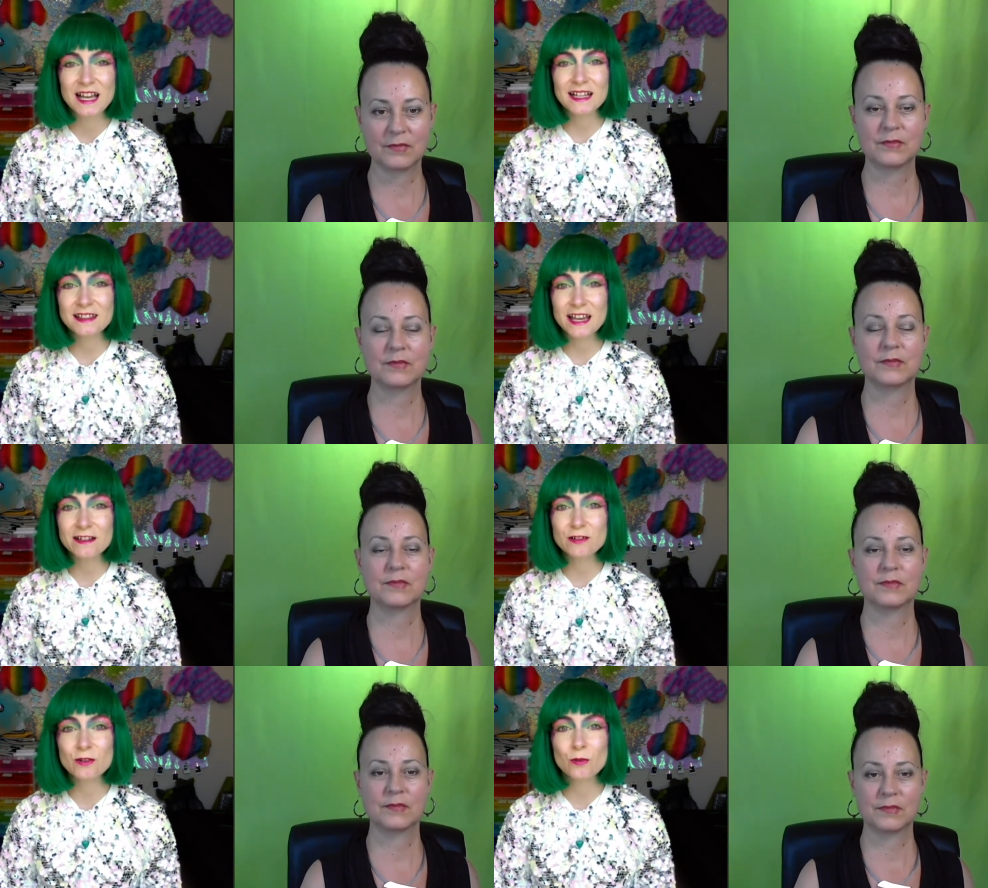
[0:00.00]
Speaker 1: And
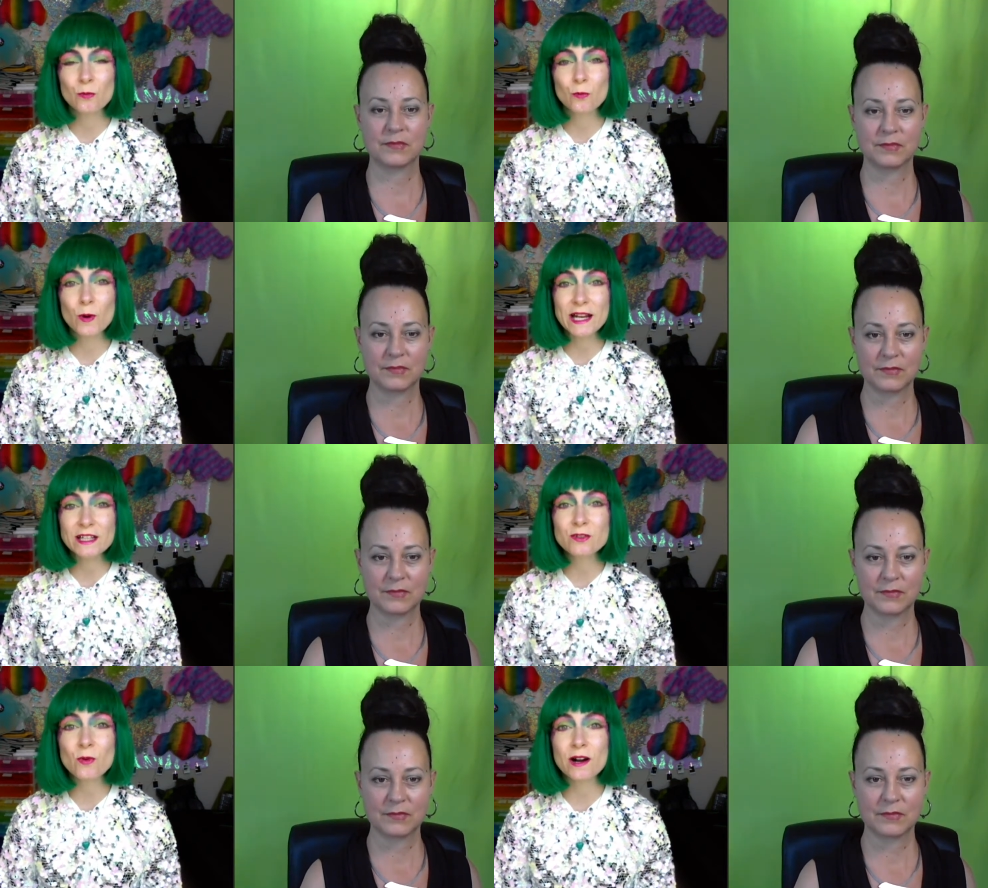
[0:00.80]
then
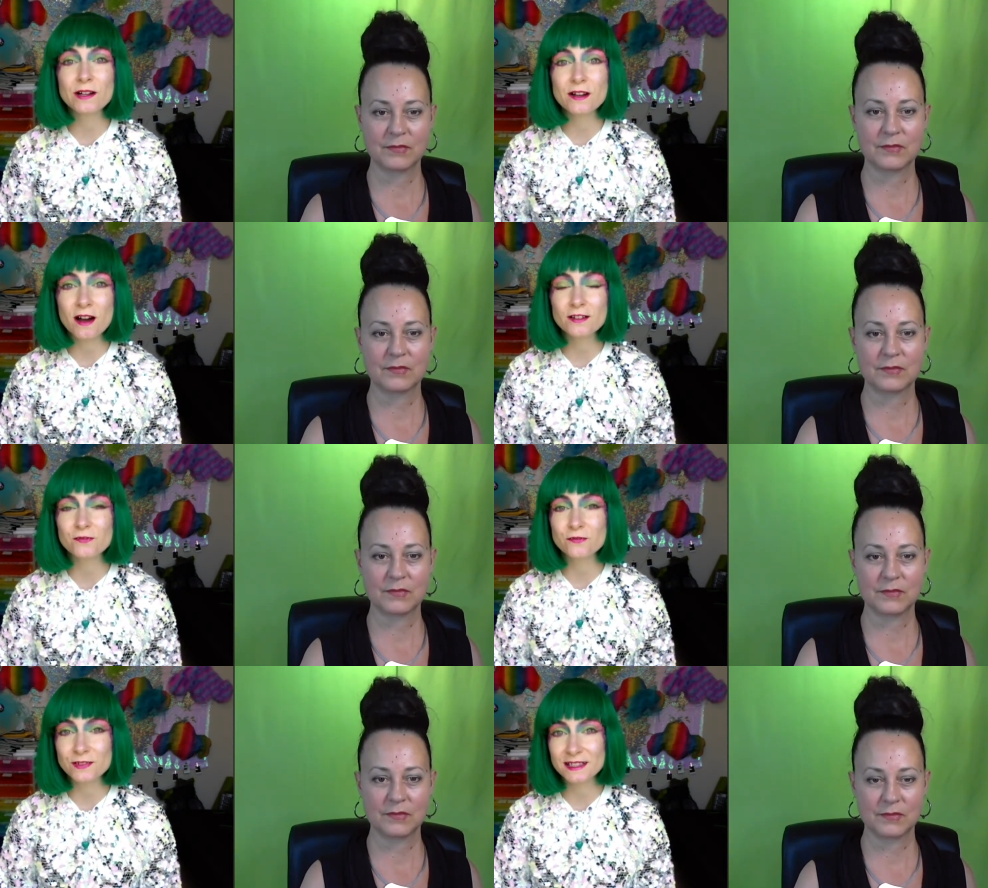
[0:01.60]
when you are not
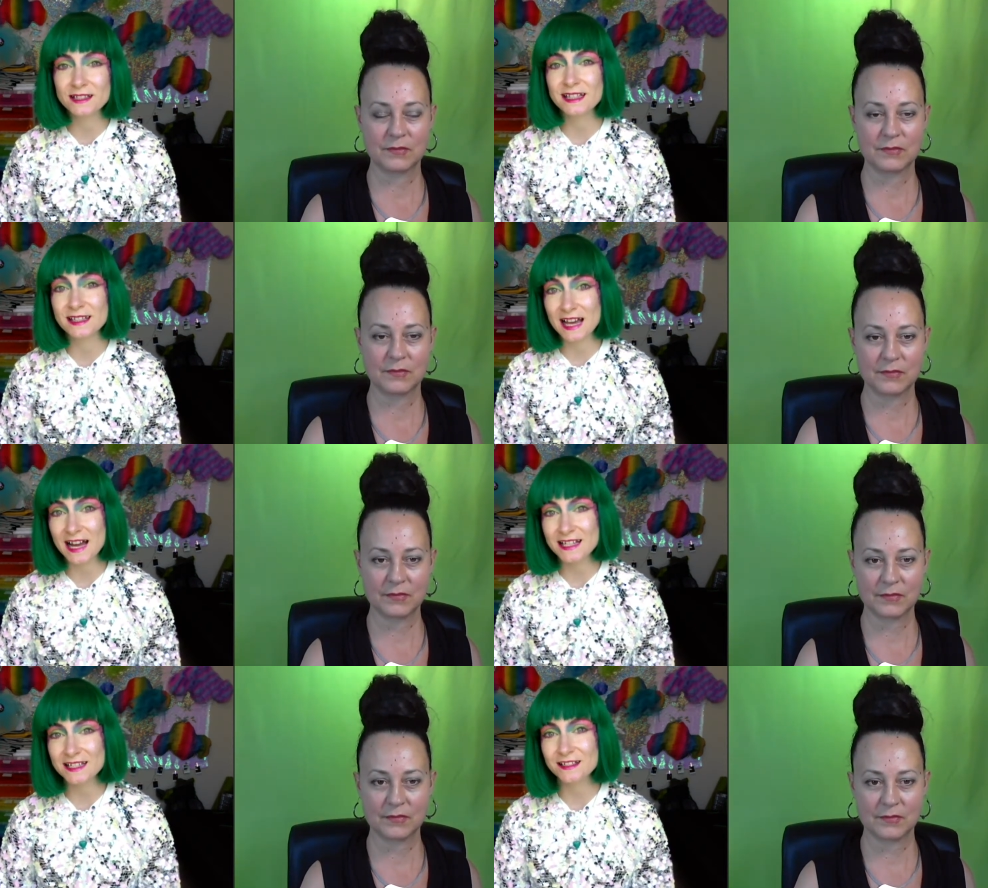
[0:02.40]
feeling
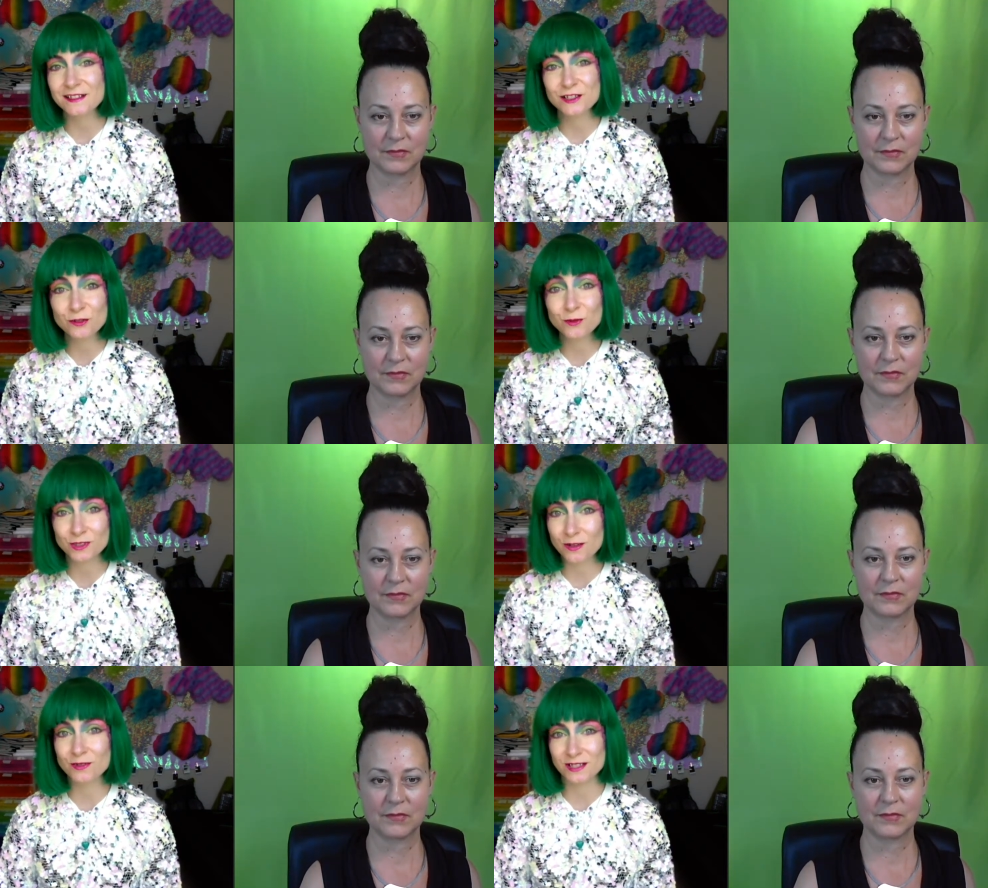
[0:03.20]
that, you
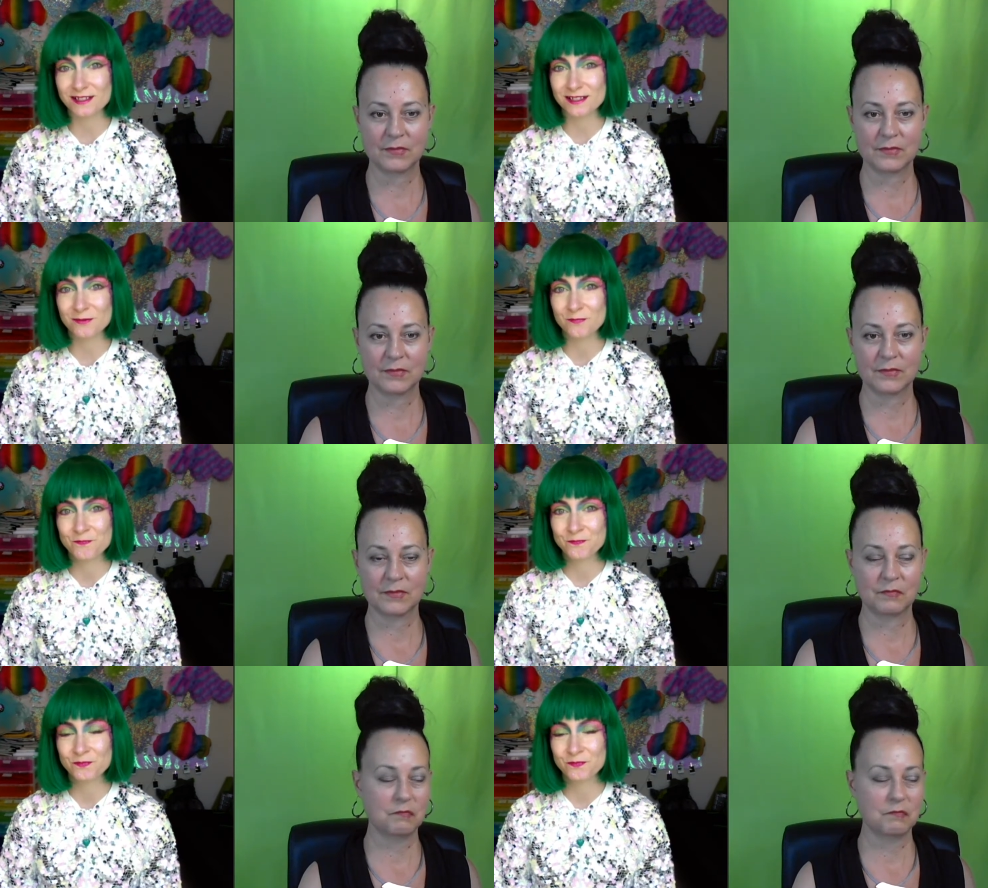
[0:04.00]
will notice.